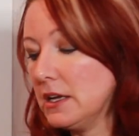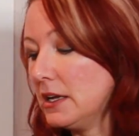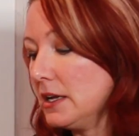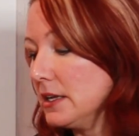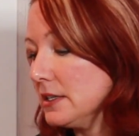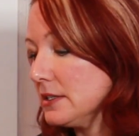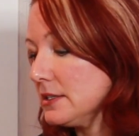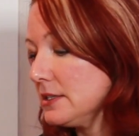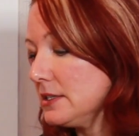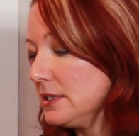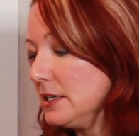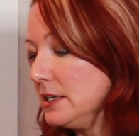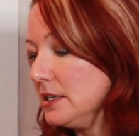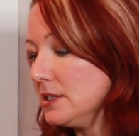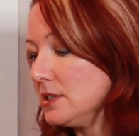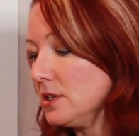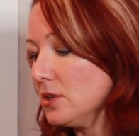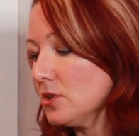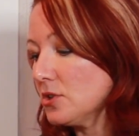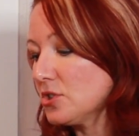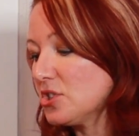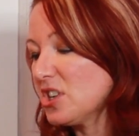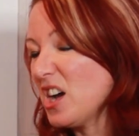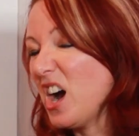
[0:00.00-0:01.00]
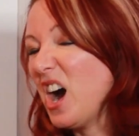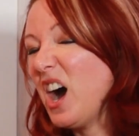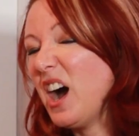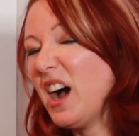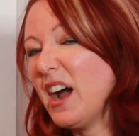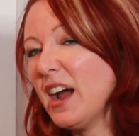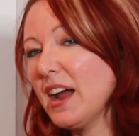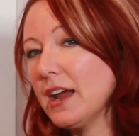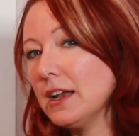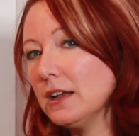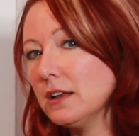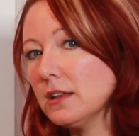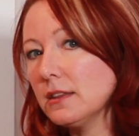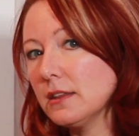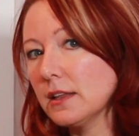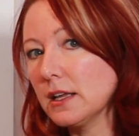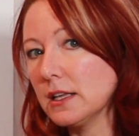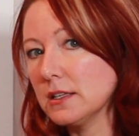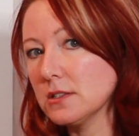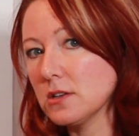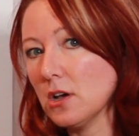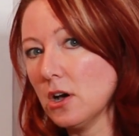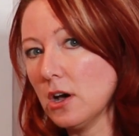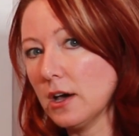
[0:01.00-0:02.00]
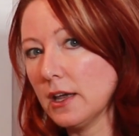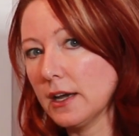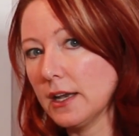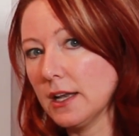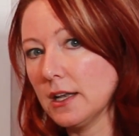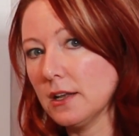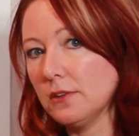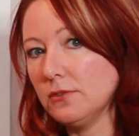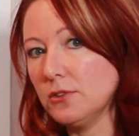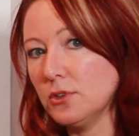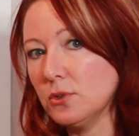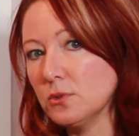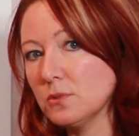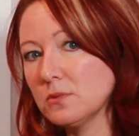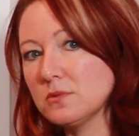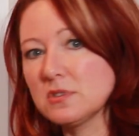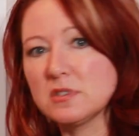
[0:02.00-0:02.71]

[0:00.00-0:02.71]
it's easier to hide things on it if you